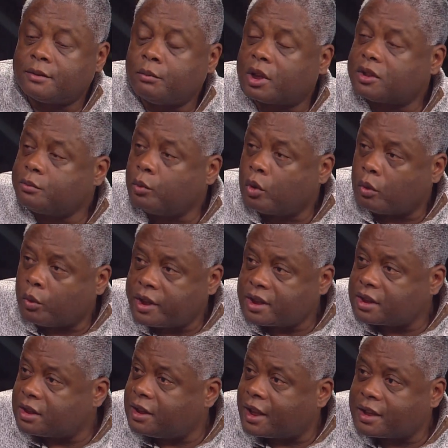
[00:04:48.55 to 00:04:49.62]
much more
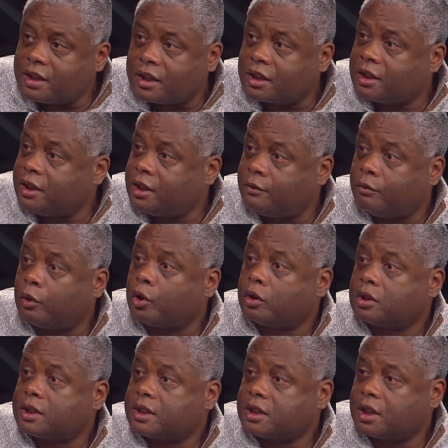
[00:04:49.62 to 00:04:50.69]
racially, ethnically
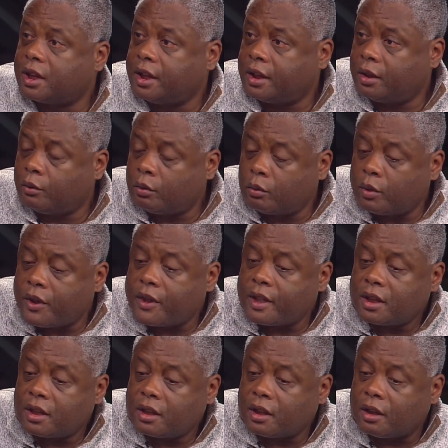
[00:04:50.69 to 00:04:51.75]
diverse. And when we
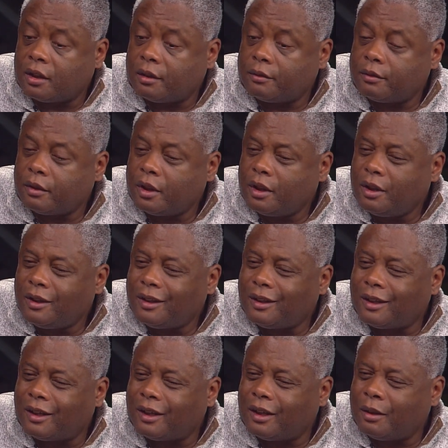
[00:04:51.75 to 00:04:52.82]
think of
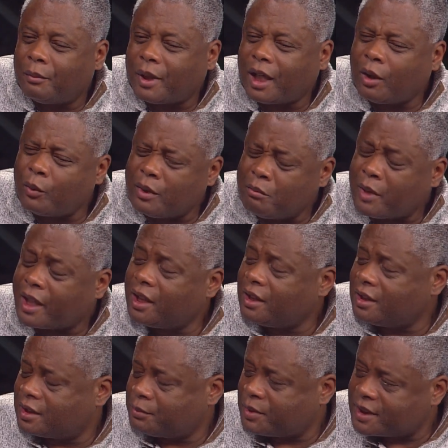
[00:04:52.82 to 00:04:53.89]
how we might
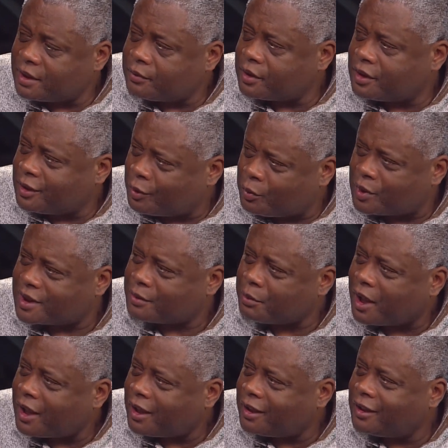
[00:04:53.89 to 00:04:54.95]
specifically
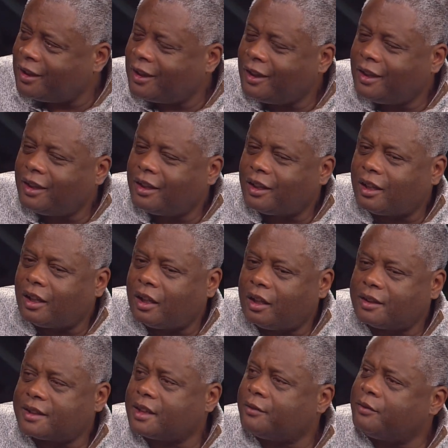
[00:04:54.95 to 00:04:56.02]
respond,
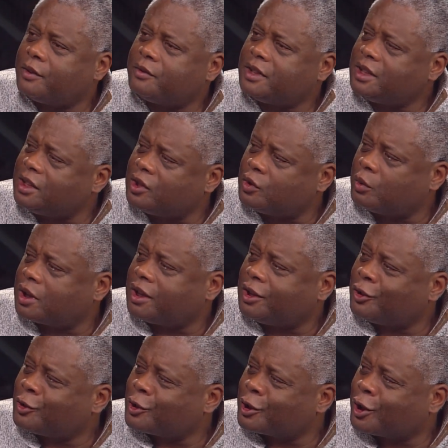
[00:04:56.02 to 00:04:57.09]
say 15, 20
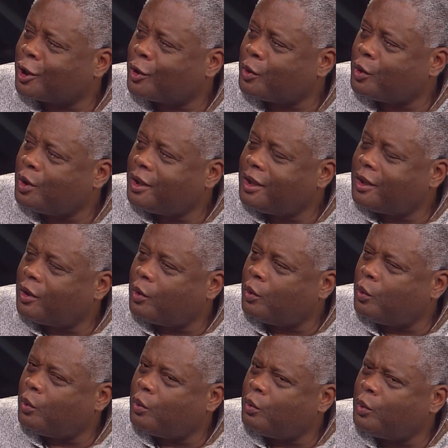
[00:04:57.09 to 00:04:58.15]
years ago,
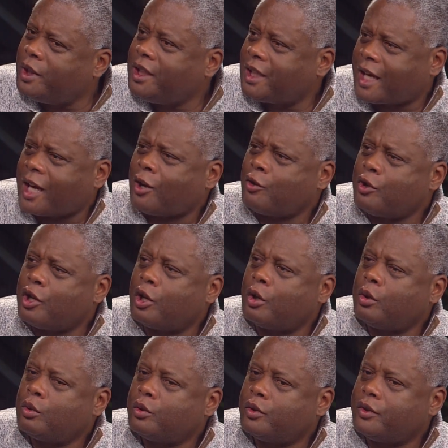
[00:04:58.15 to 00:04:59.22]
we now
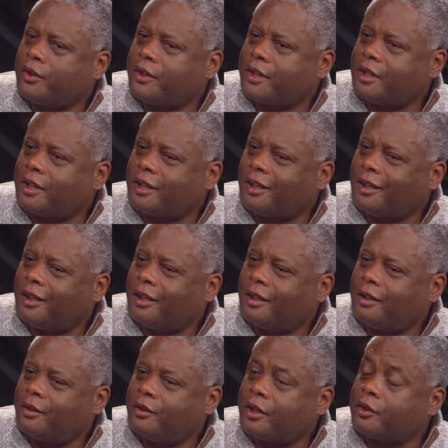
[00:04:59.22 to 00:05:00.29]
know
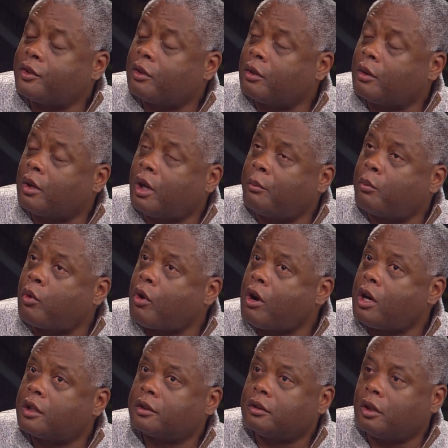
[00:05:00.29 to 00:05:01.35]
that there are a
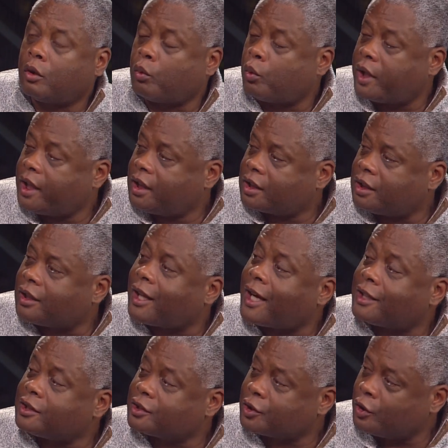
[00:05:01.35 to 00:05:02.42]
broader array, a
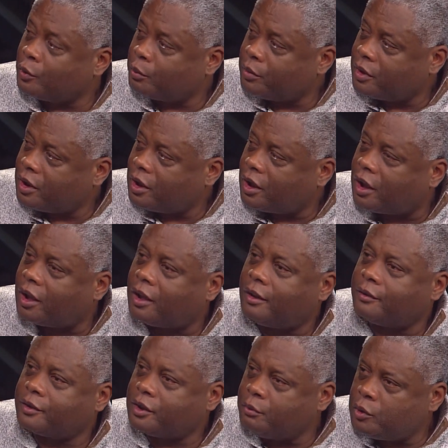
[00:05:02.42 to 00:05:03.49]
kaleidoscope mm-hmm.
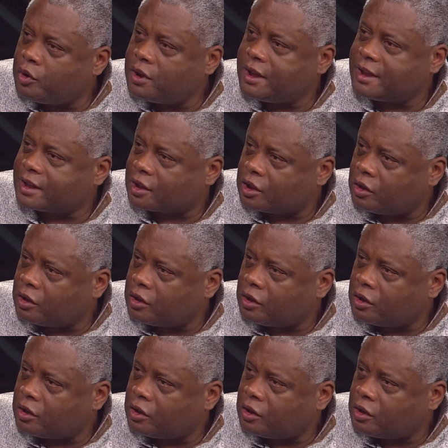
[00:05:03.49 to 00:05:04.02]
of communities and